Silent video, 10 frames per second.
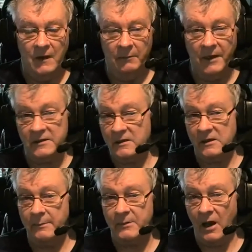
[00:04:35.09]
But it's the
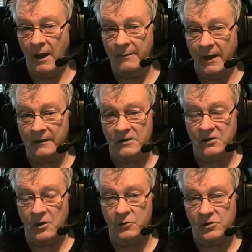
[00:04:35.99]
same time that the
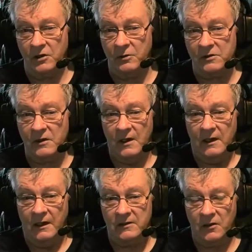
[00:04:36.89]
Stone
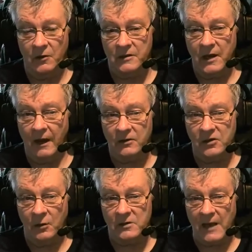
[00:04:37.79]
and Tile
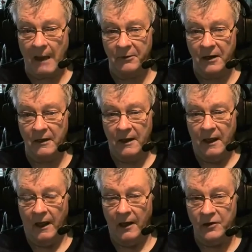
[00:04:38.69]
show is happening,
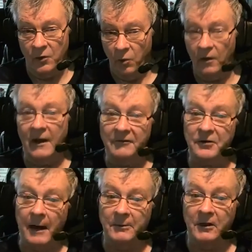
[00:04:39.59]
and you will have
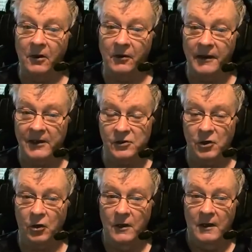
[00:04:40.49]
time to go to that
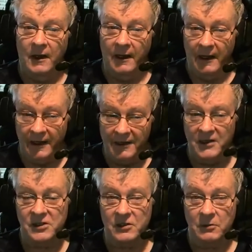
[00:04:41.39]
show in
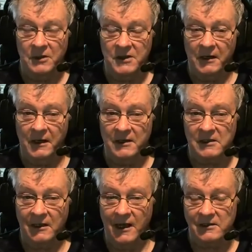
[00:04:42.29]
addition to attending this
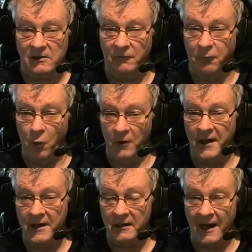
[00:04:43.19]
class. It's a
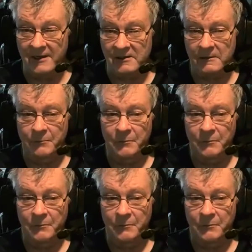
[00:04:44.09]
4-day class.